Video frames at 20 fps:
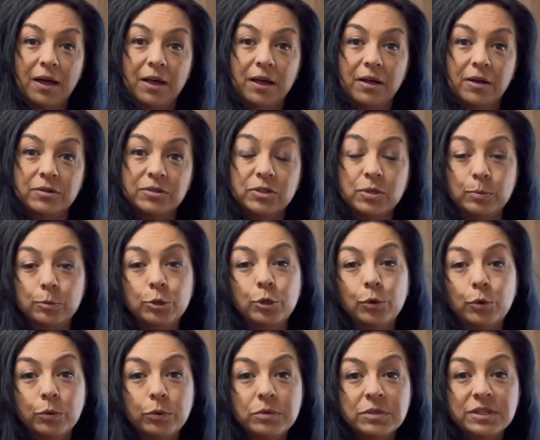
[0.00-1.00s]
some
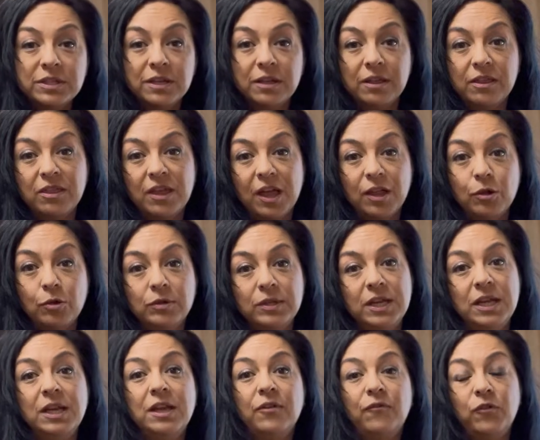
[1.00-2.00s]
tools that you'll
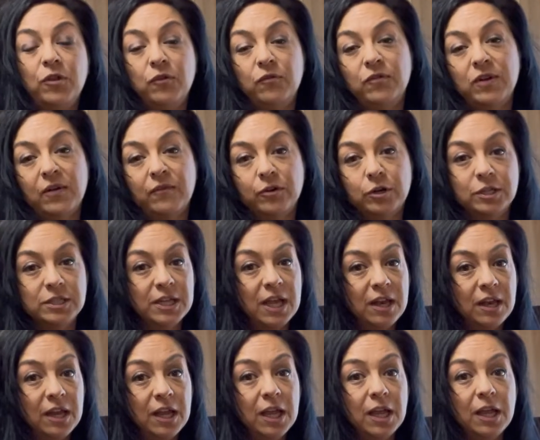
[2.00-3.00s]
need if you've never done
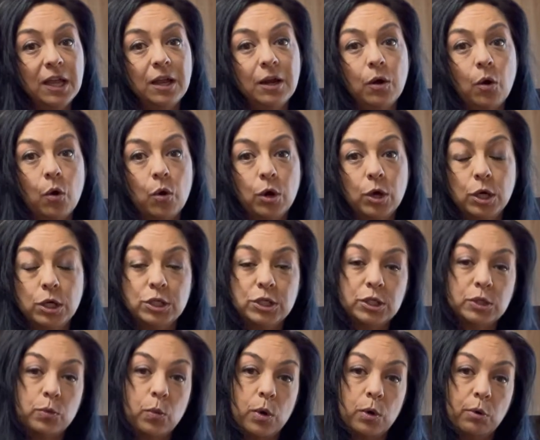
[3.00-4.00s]
it, or you
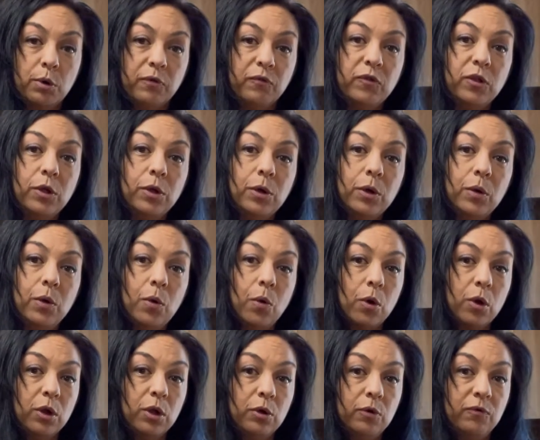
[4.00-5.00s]
just want to review, or
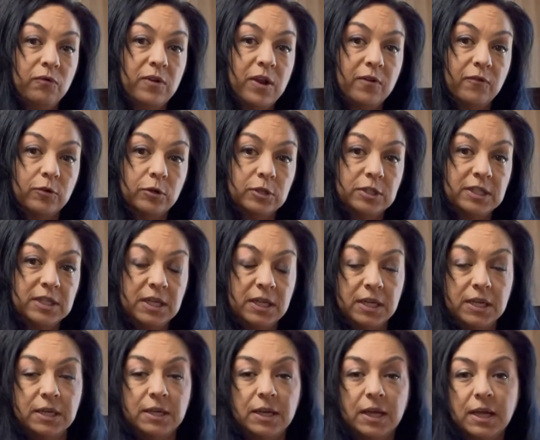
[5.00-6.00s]
you've never
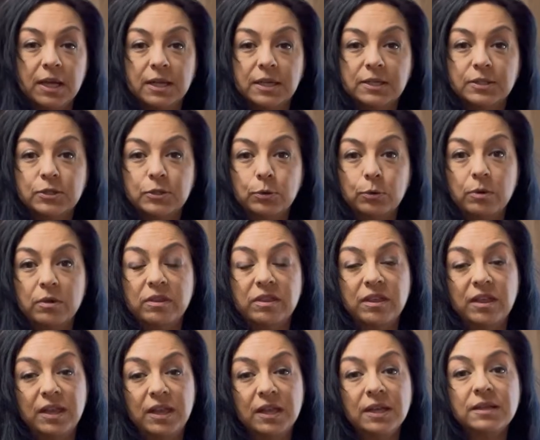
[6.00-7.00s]
seen certain
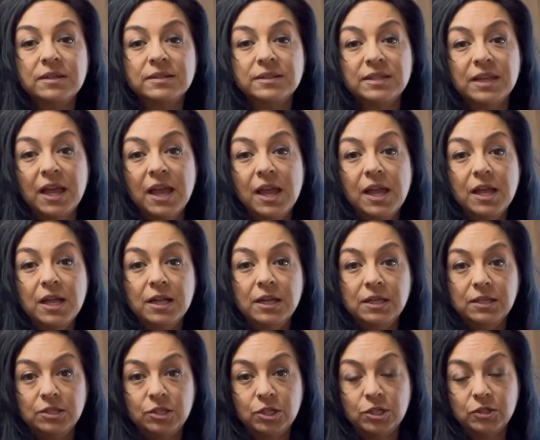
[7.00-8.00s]
things.
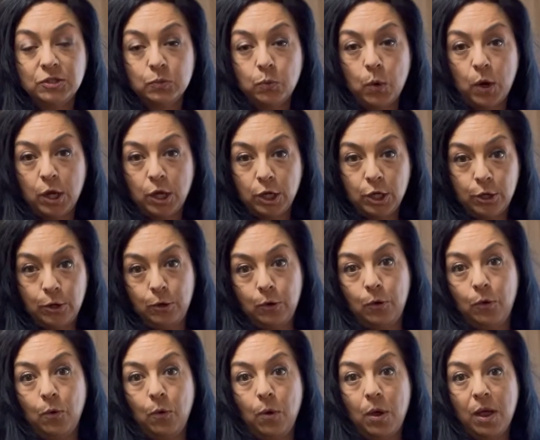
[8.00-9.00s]
Just what
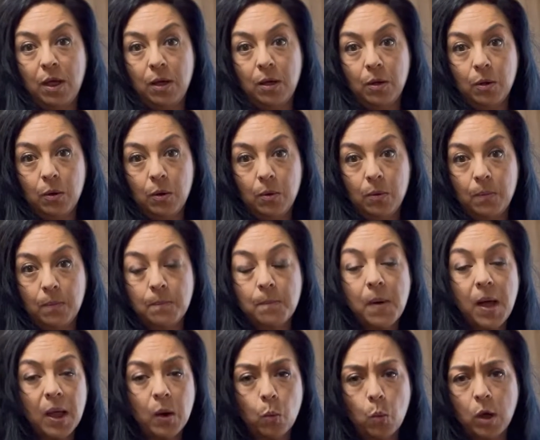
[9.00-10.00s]
you
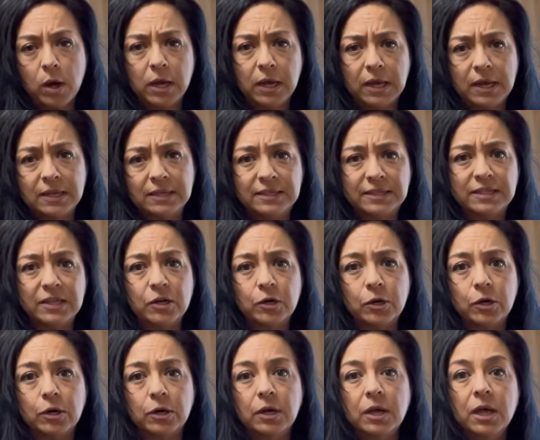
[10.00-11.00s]
might want to
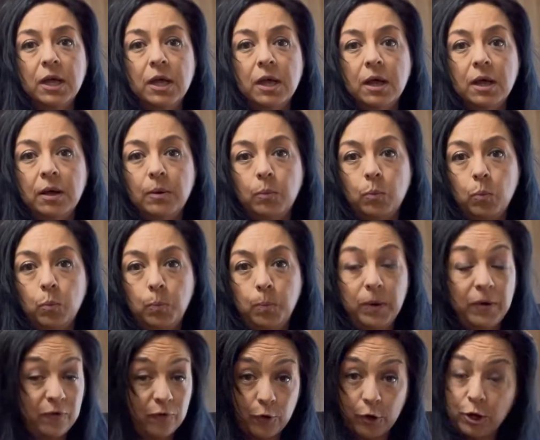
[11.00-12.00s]
consider
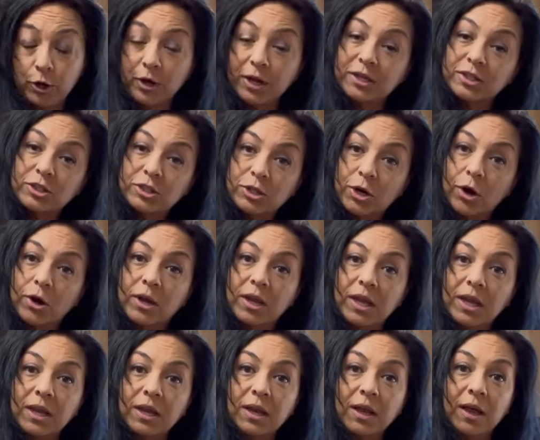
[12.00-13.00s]
before you get
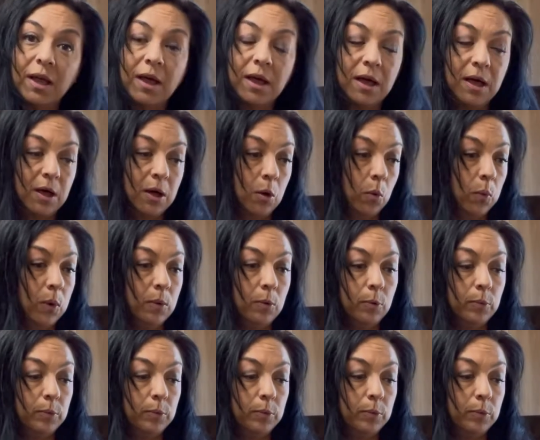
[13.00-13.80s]
started. We will be